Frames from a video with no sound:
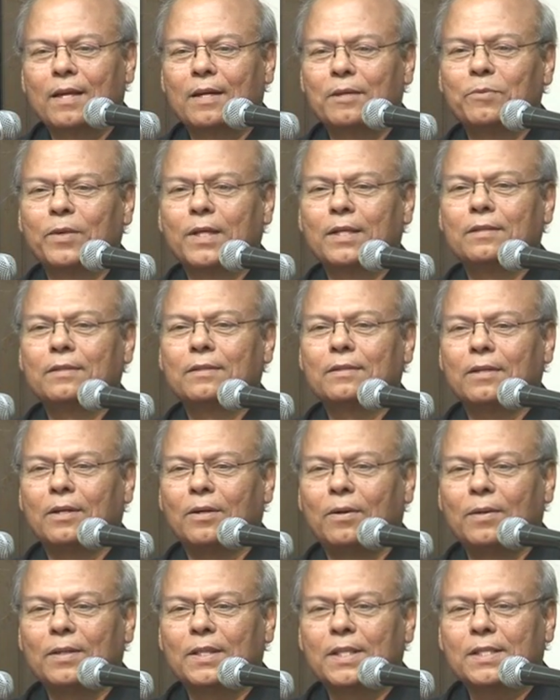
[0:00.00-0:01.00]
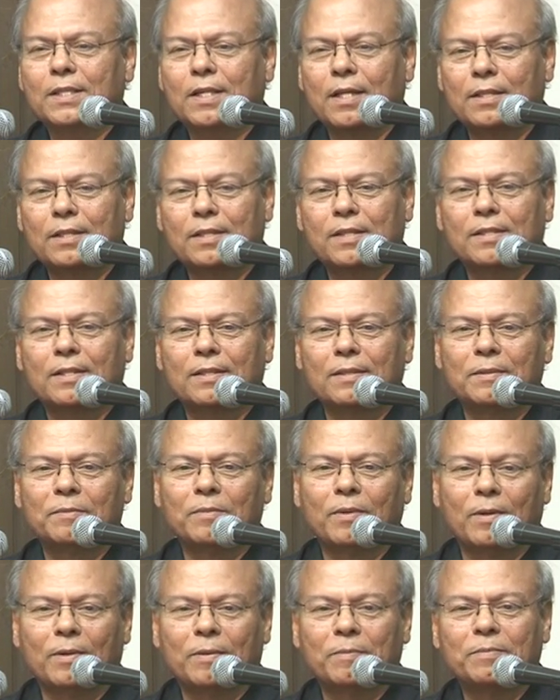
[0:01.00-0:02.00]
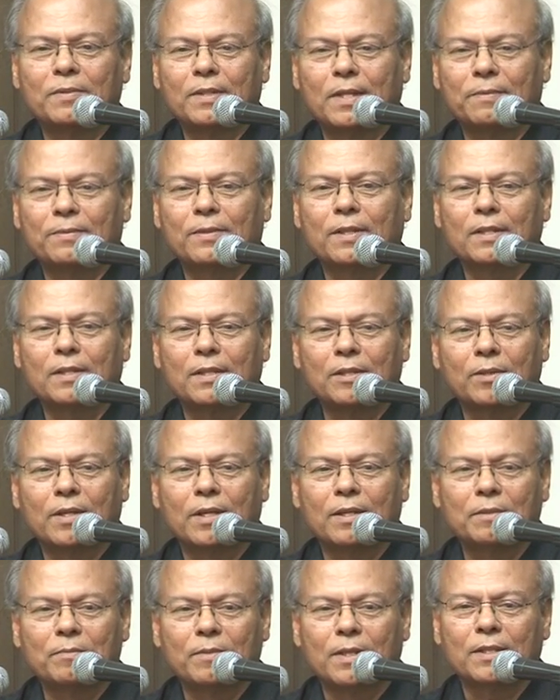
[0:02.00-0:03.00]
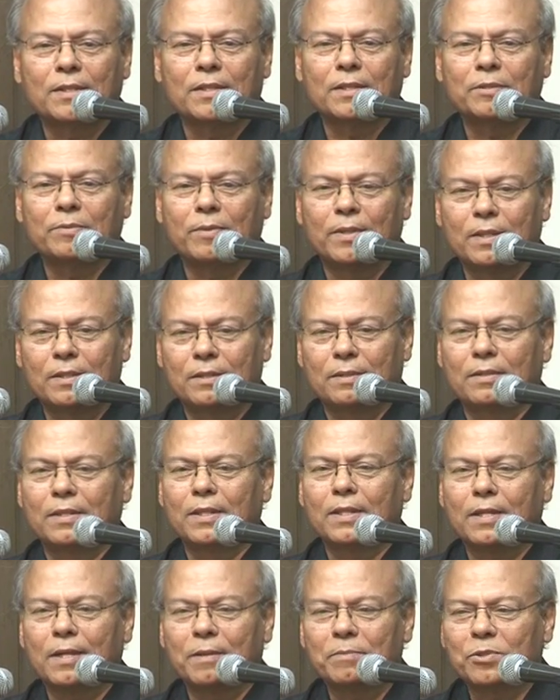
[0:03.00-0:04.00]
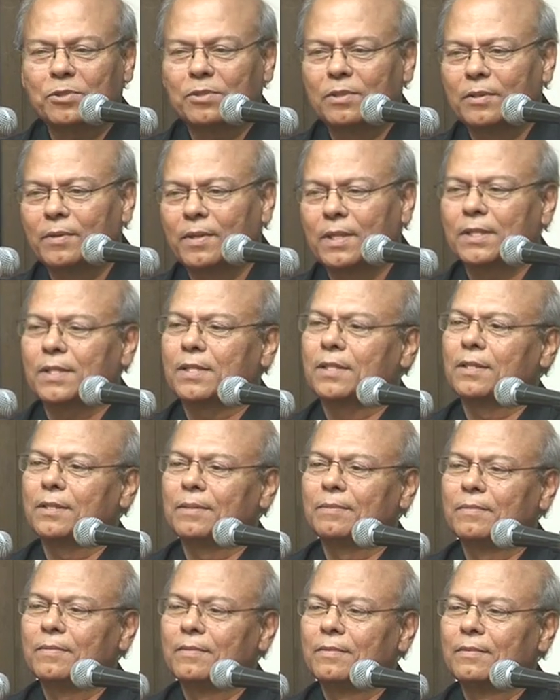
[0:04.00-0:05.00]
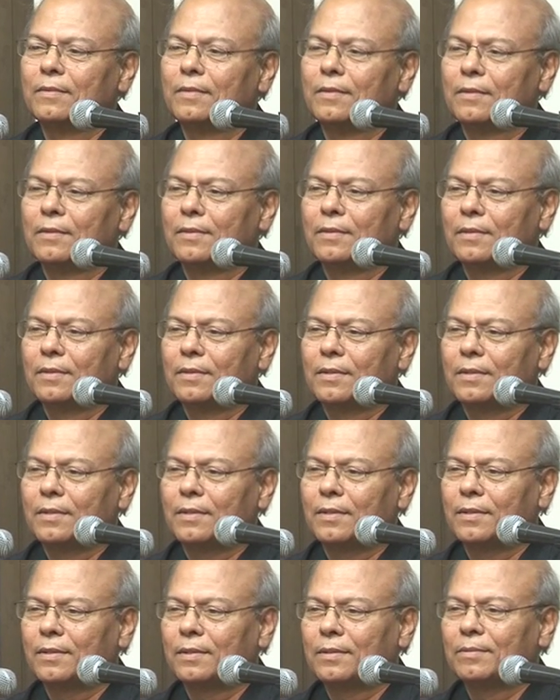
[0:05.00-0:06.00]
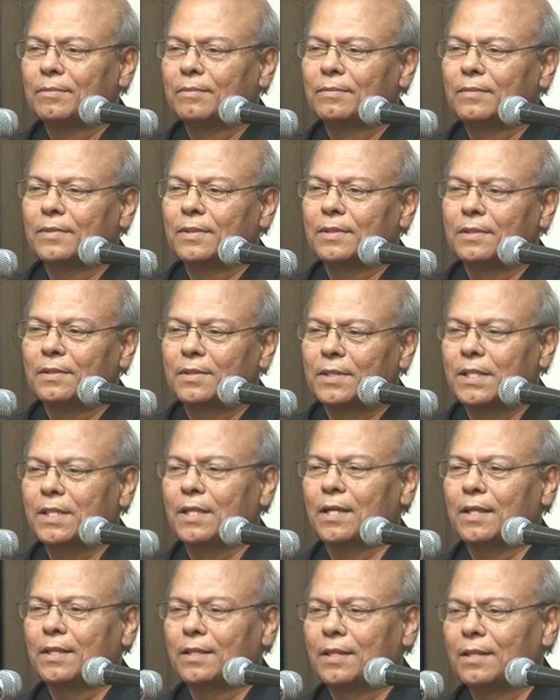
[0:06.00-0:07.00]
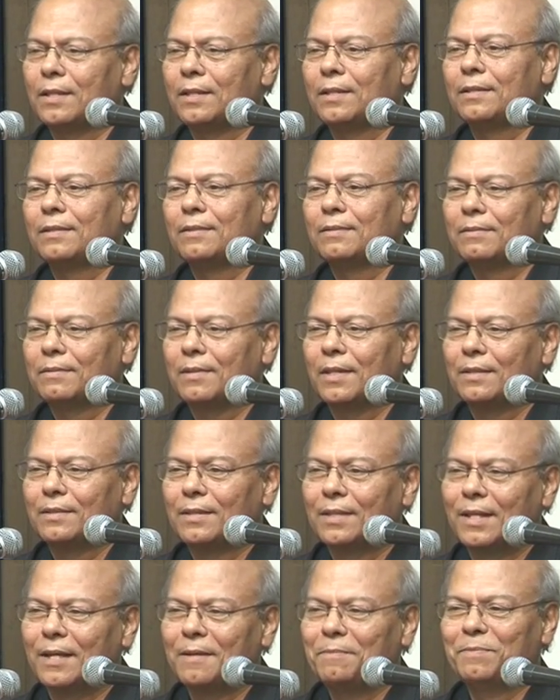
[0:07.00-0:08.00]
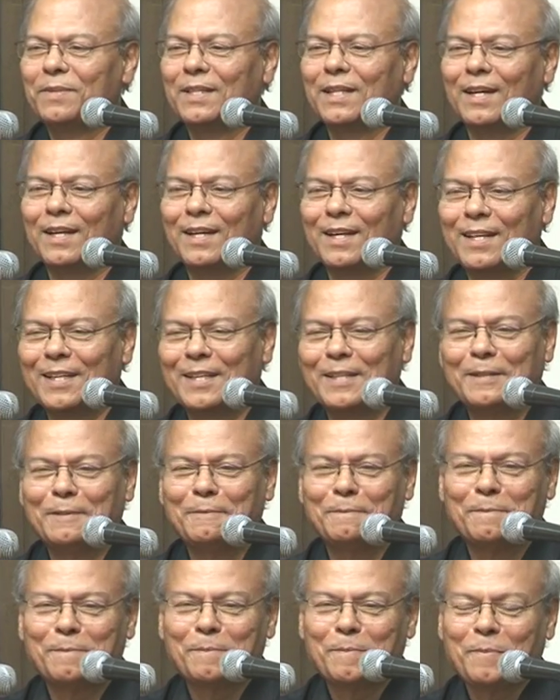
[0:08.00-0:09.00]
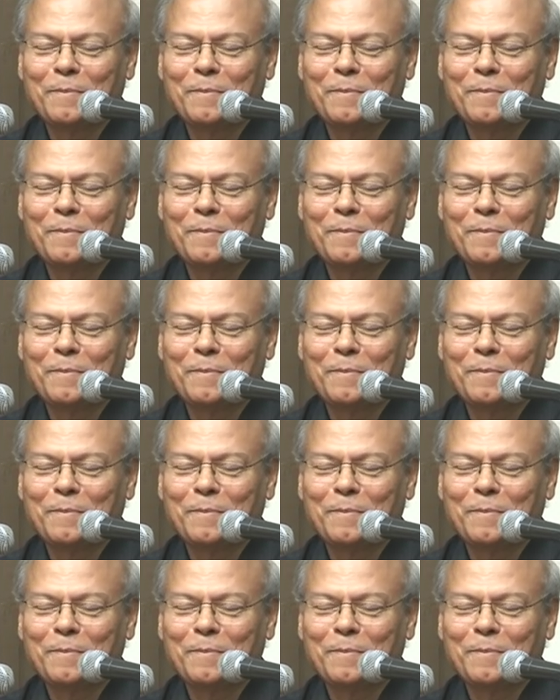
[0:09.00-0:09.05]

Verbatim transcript: And when all these countries are involved, definitely you can imagine when it comes to USA, um, CIA, FBI.